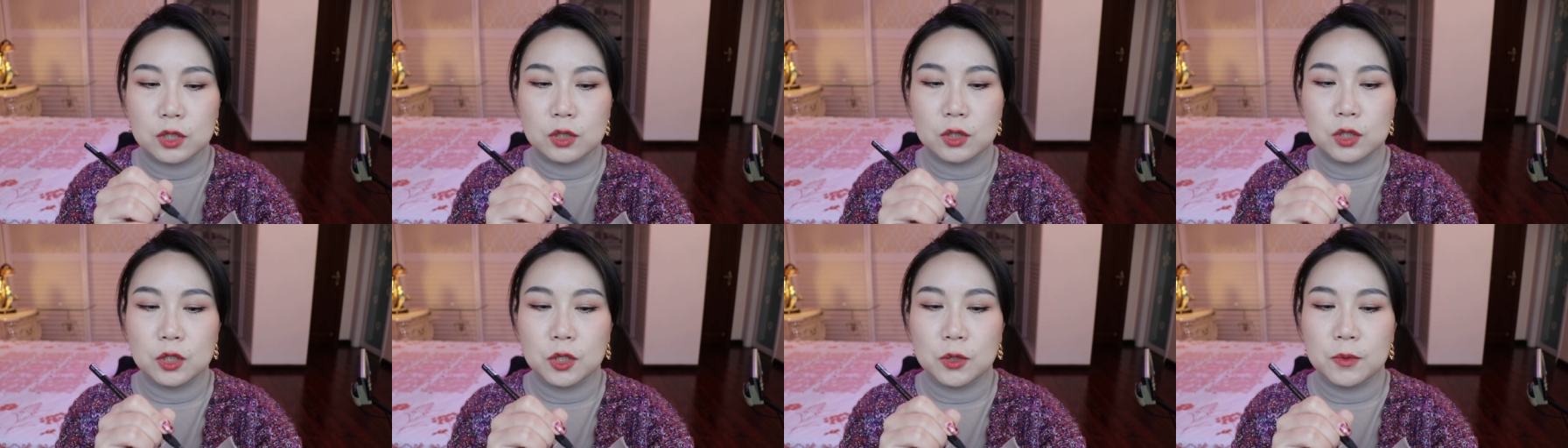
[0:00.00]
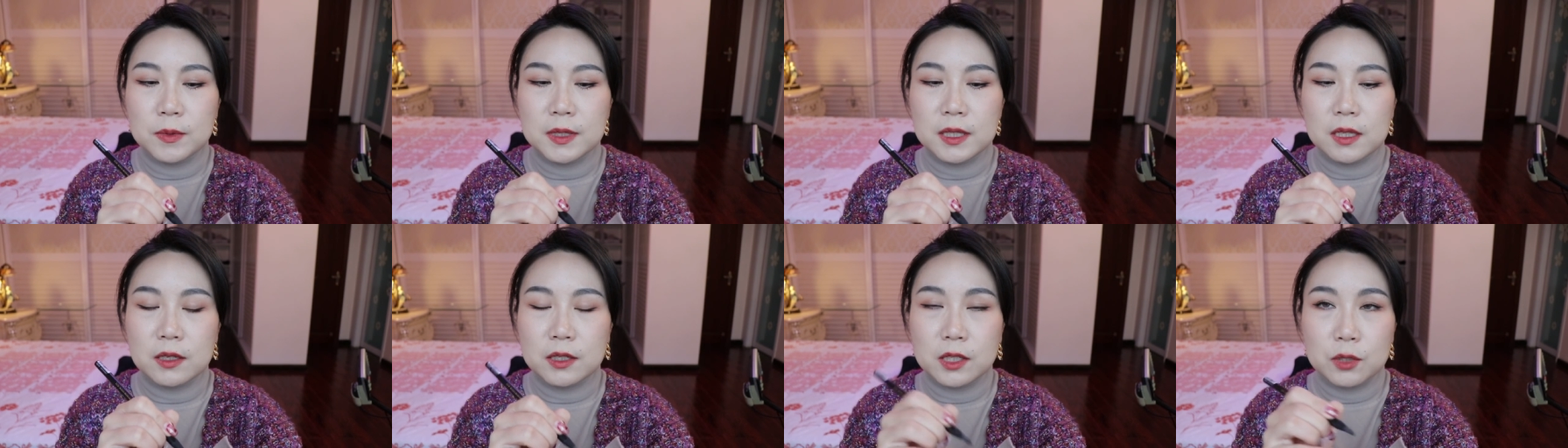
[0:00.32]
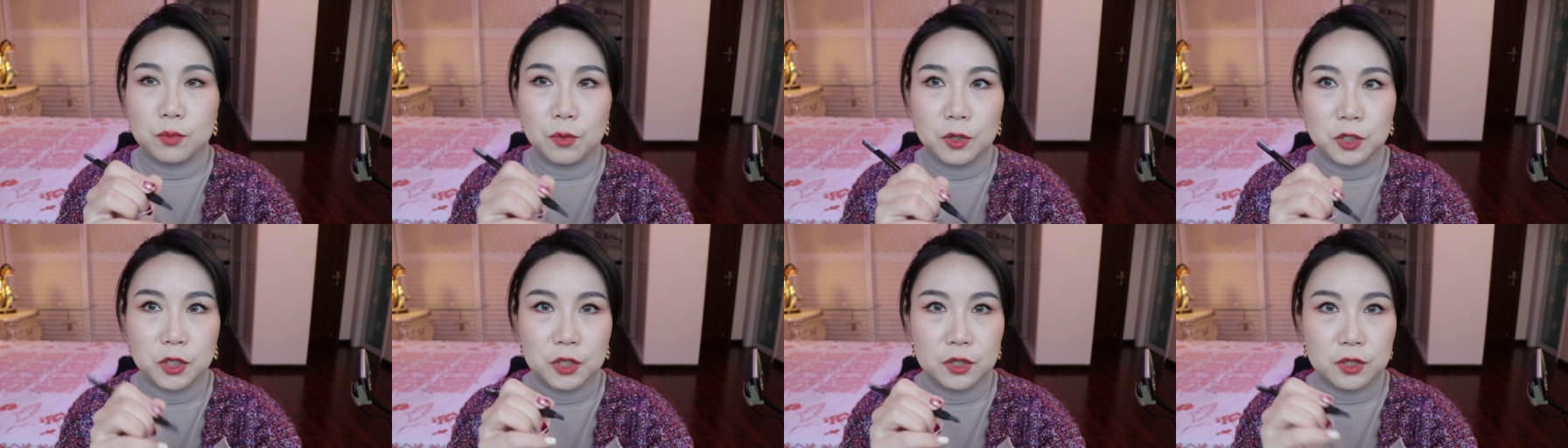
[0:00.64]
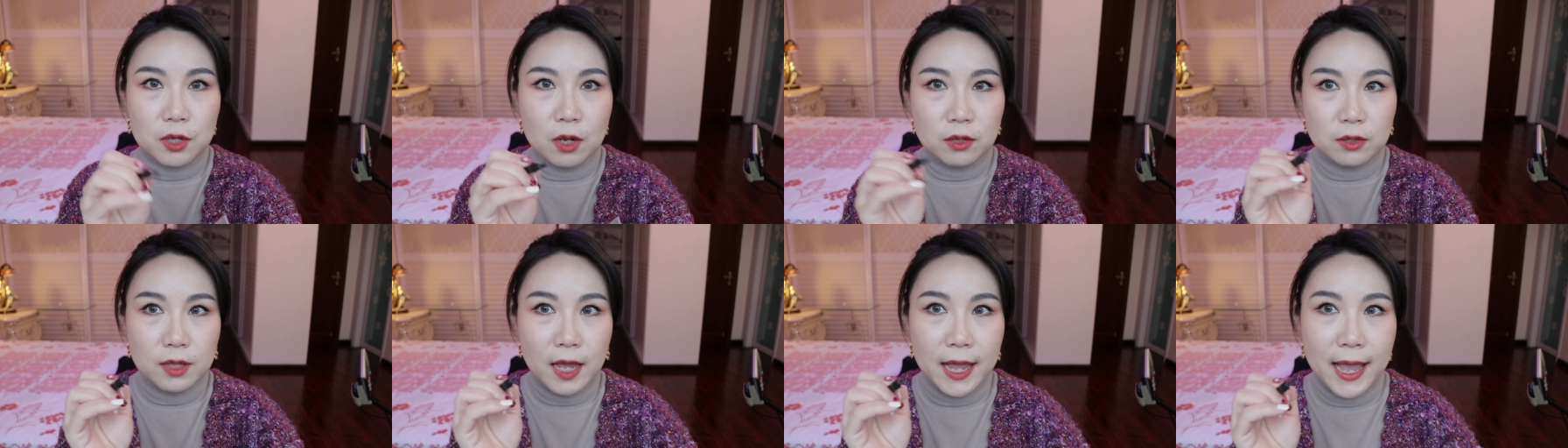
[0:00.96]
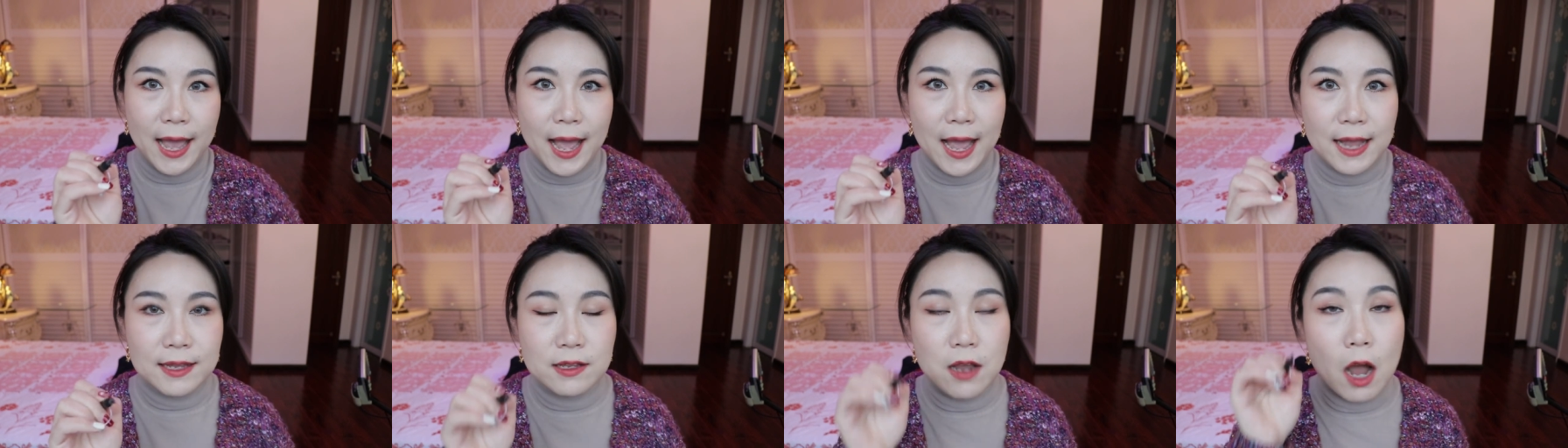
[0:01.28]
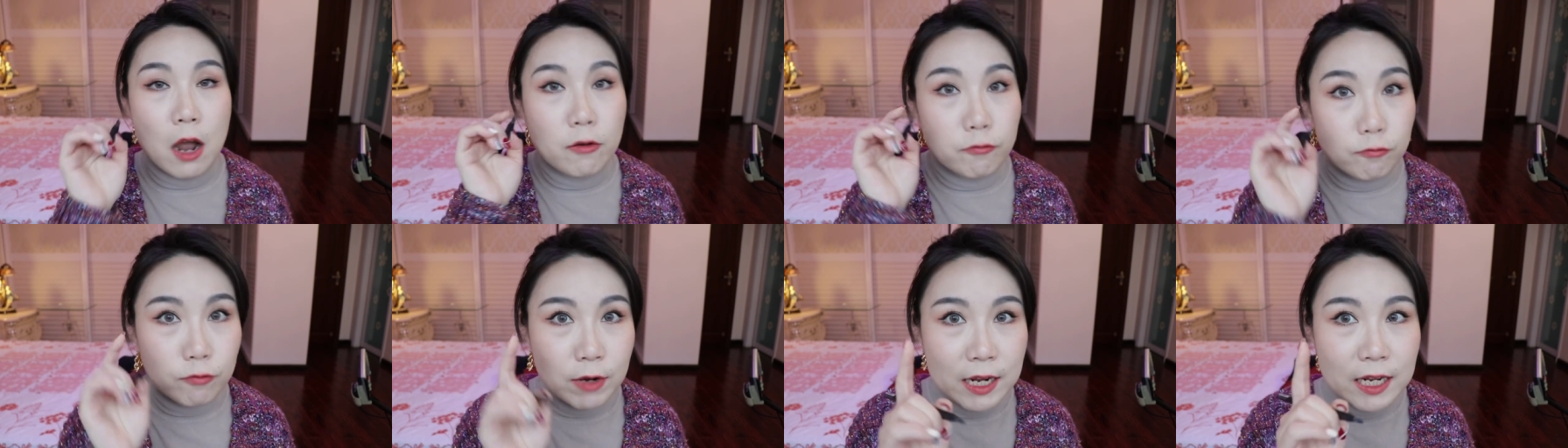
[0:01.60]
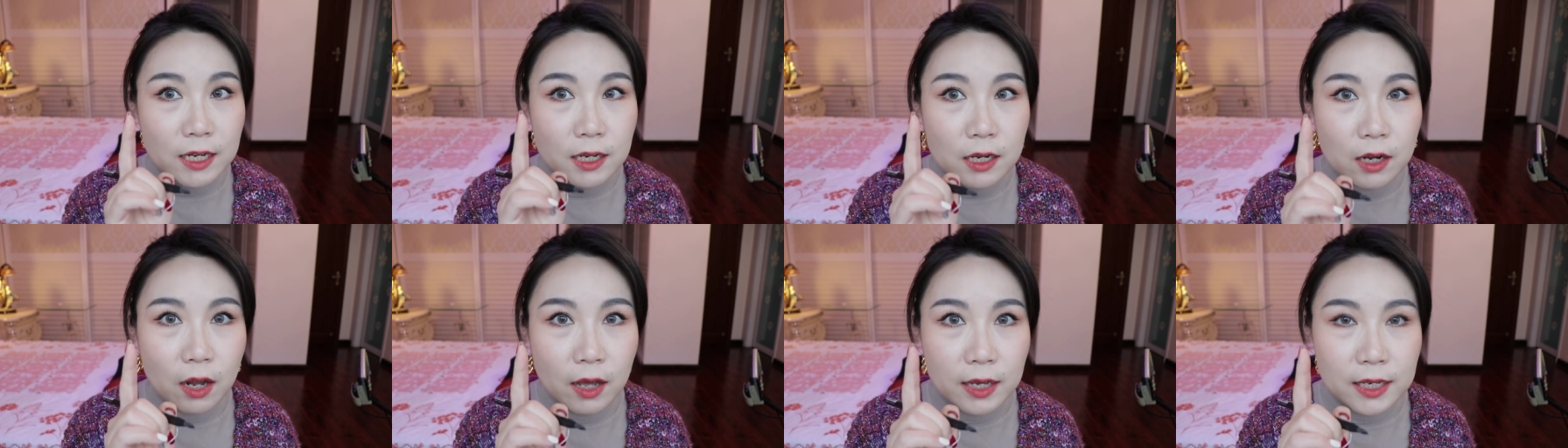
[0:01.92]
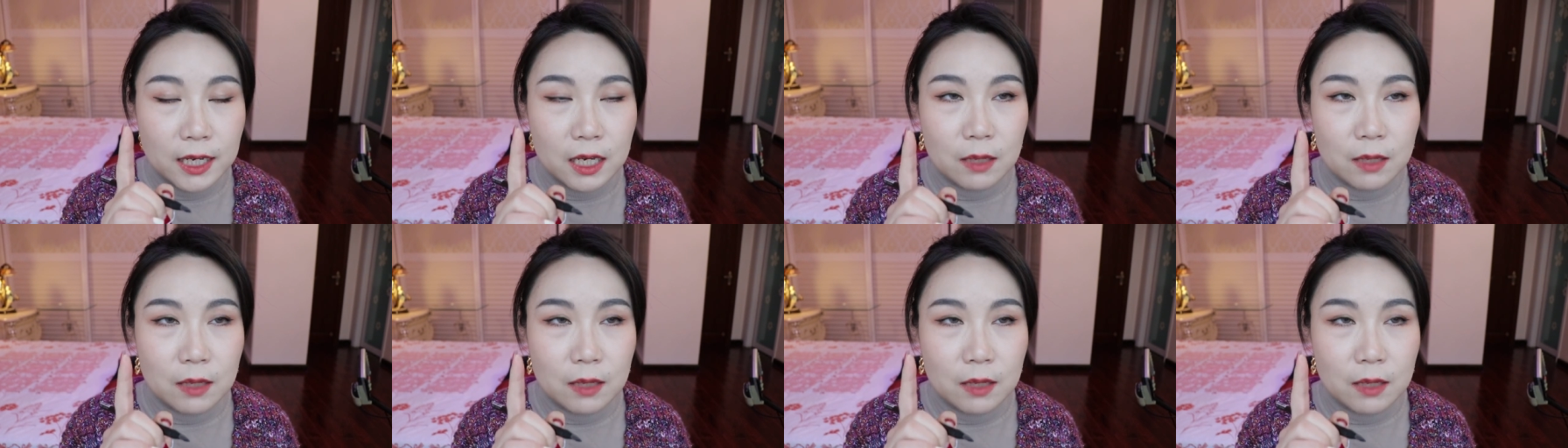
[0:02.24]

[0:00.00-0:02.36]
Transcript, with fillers: doing the swatches on the hand, I really like